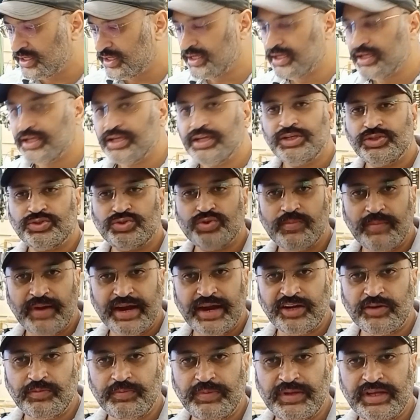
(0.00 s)
So
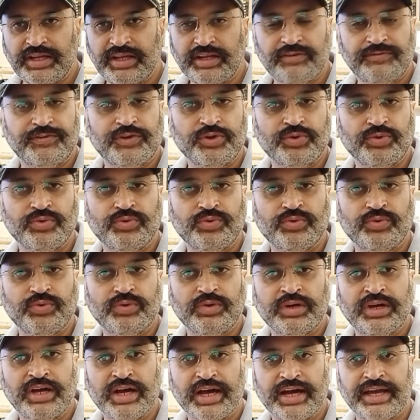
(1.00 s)
might be if you
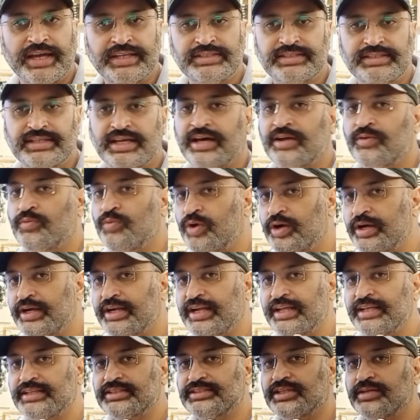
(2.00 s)
guys are
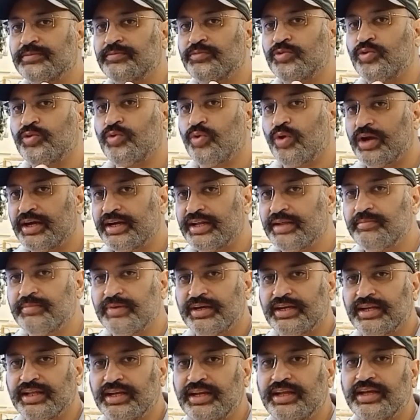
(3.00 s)
wanting some quality
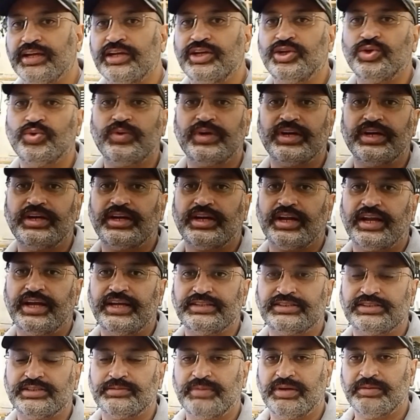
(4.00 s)
material, you can try
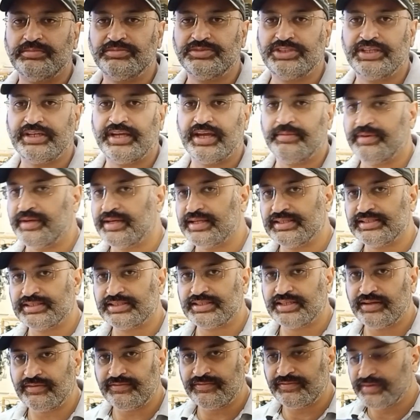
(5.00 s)
some MG Chemical
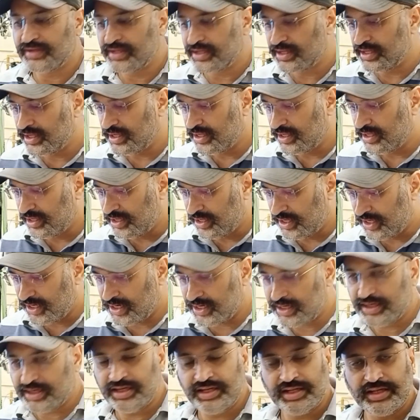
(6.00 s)
stuff.
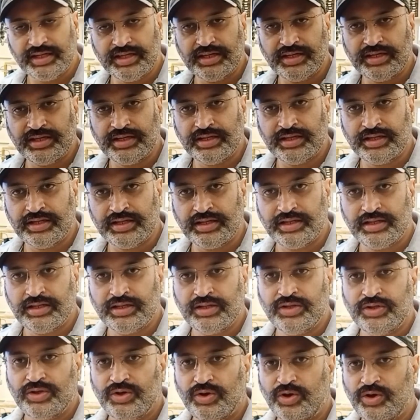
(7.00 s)
And
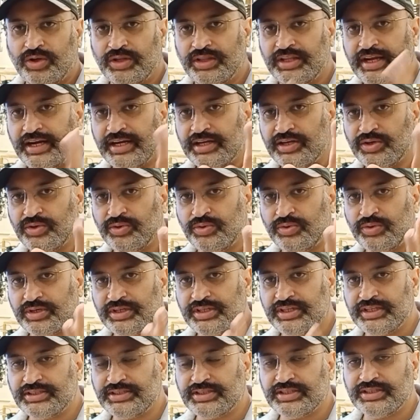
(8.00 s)
on that note,
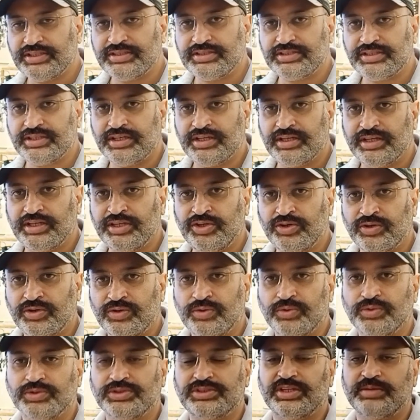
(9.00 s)
this is your
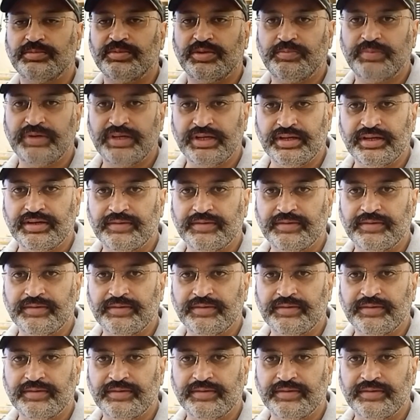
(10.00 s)
host Amarbir,